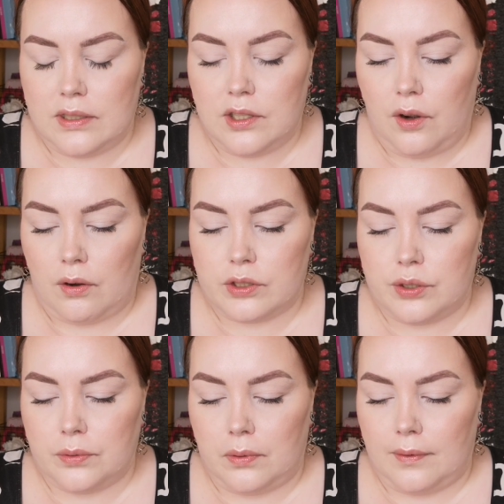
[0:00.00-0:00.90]
your
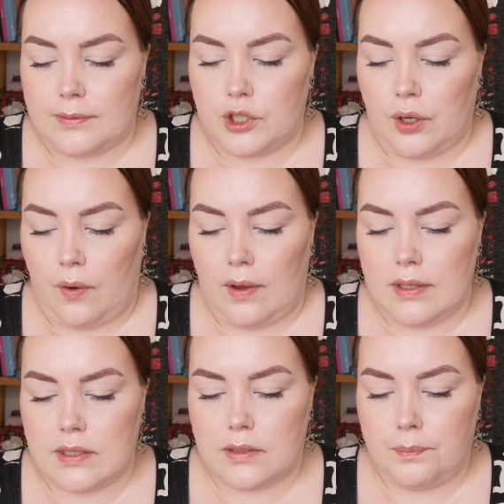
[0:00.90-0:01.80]
tool of
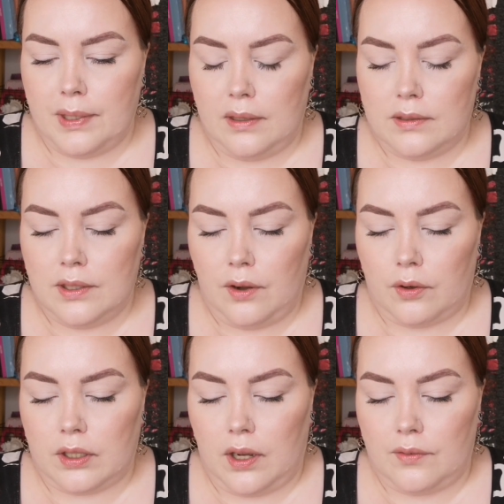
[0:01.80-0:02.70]
choice, build your
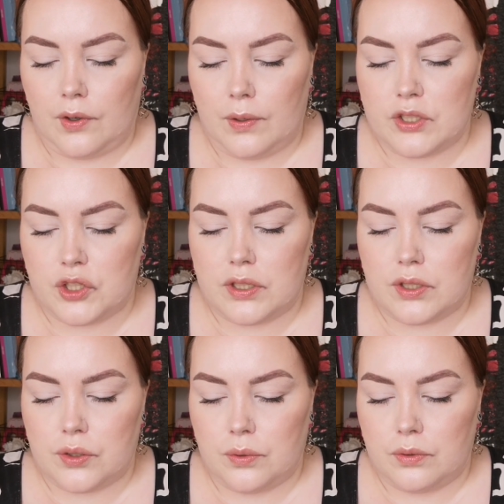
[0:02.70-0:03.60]
coverage to
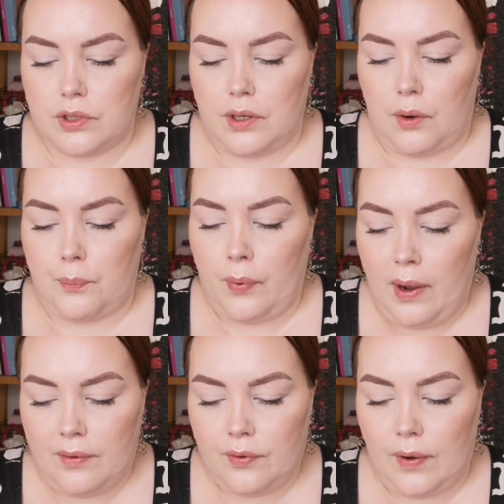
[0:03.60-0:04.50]
suit your
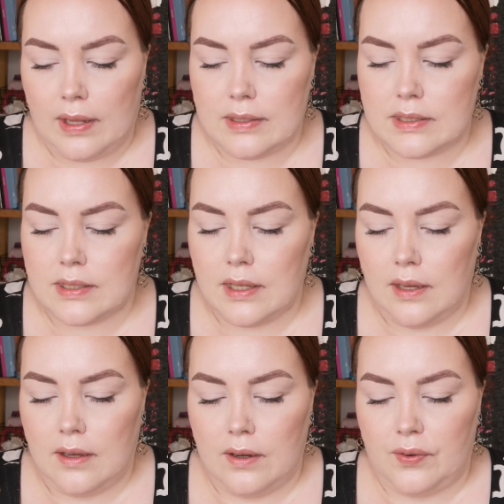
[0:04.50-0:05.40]
preference.
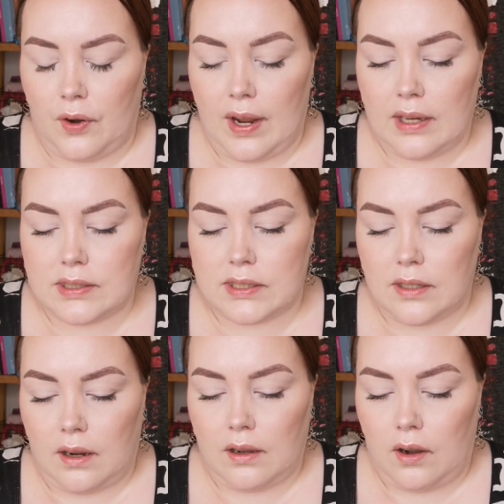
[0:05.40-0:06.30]
For
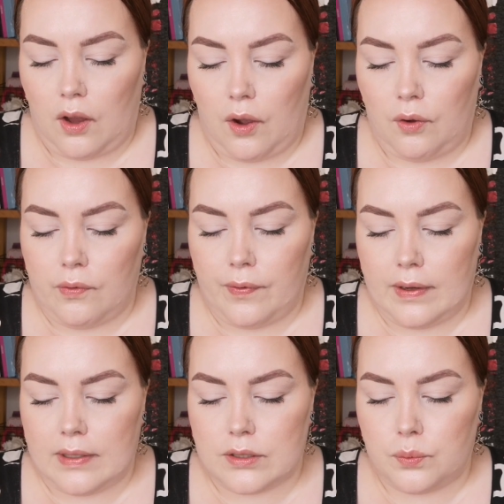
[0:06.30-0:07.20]
extra glow,
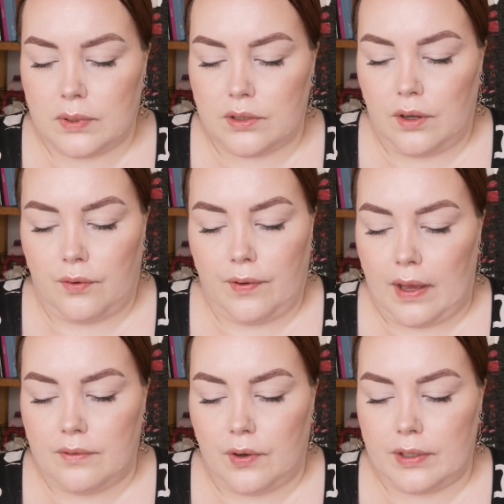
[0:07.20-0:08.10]
finish with your
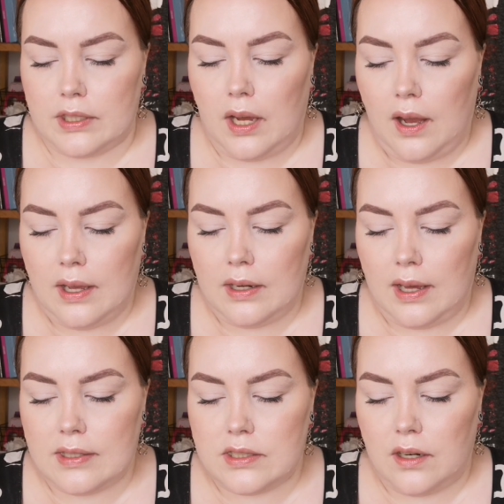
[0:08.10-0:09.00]
favorite
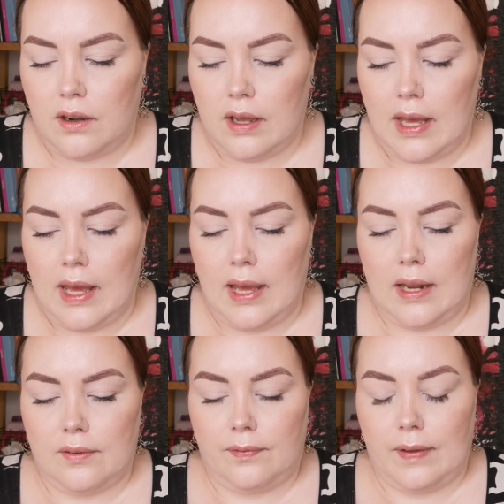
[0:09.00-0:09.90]
highlighter and